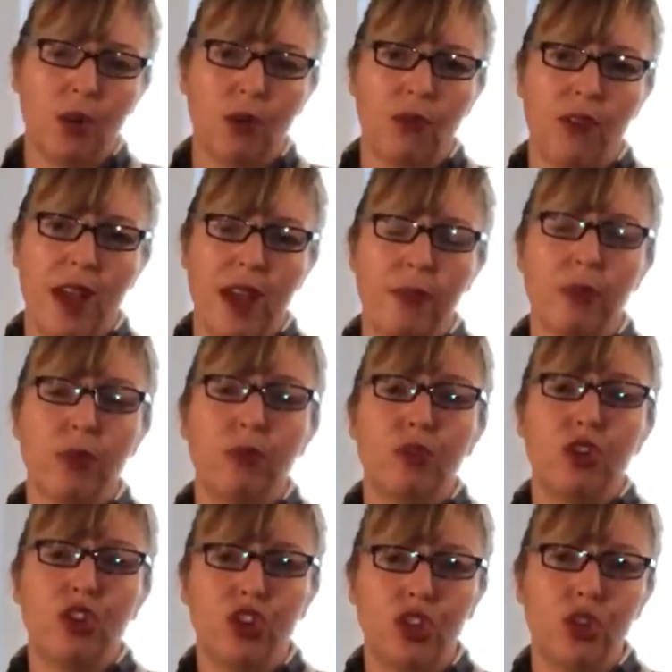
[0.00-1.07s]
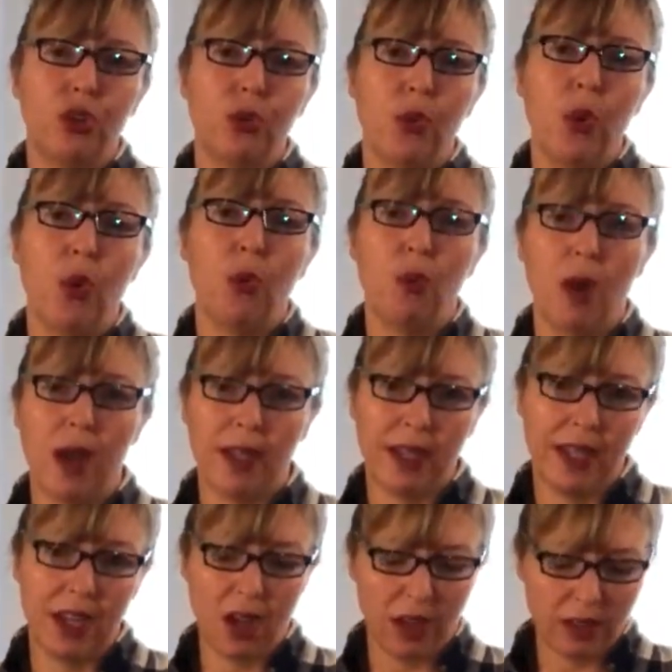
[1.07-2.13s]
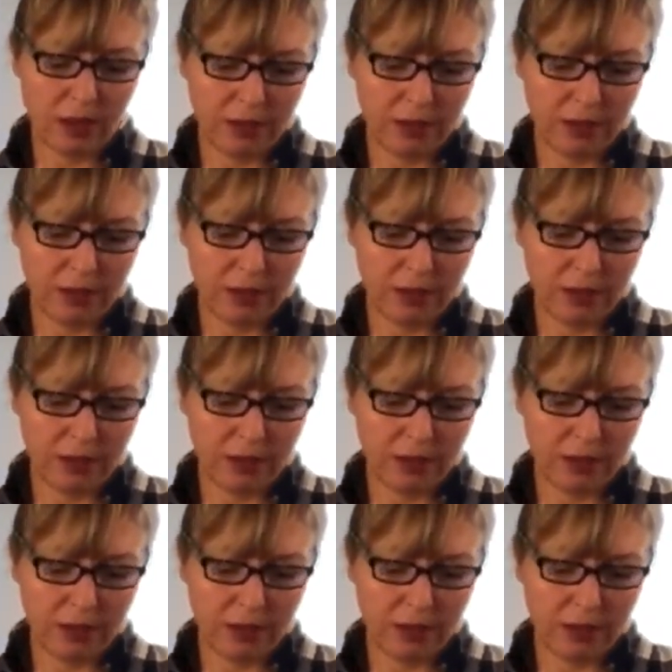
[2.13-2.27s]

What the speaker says: or Vibram shoe walking on